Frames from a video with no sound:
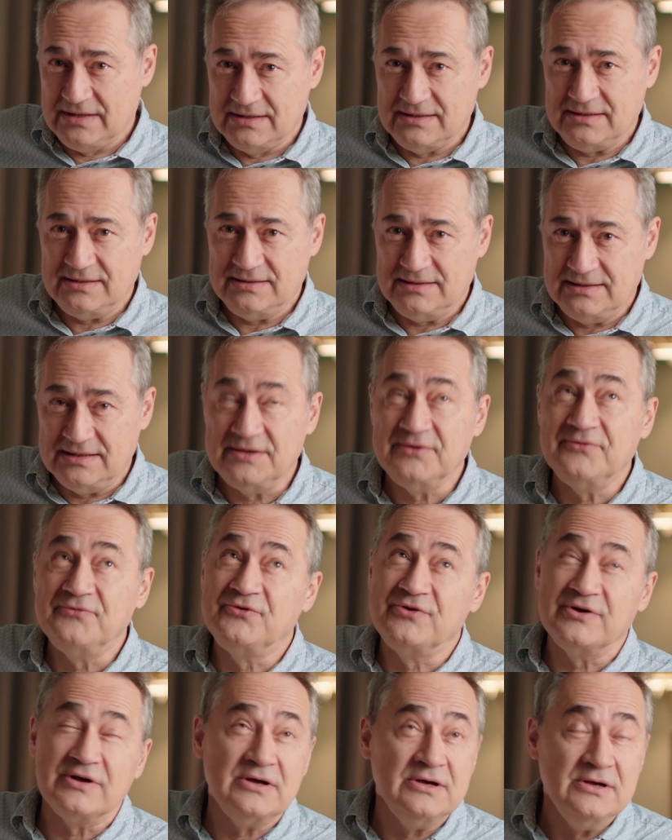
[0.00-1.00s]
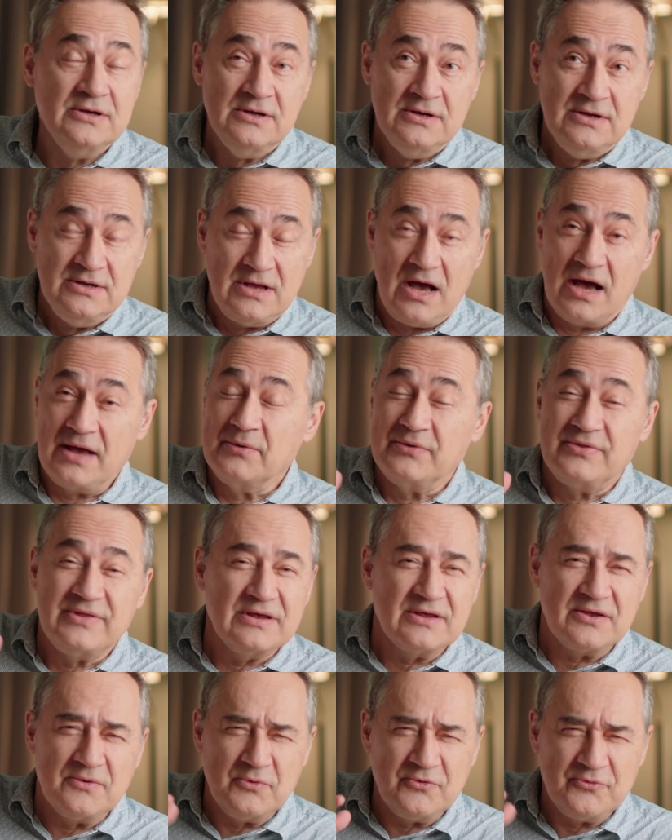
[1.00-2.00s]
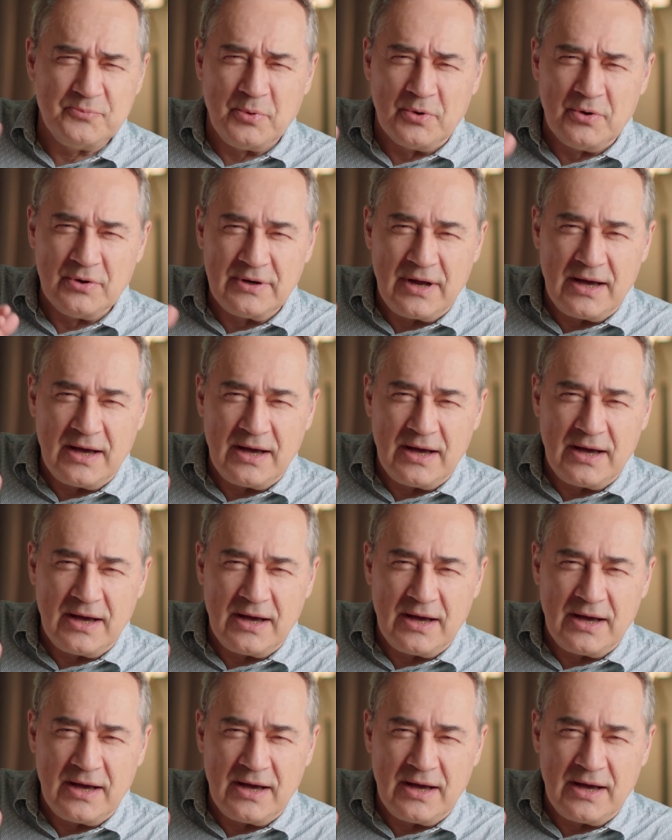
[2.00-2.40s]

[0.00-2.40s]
he lived, I think he was born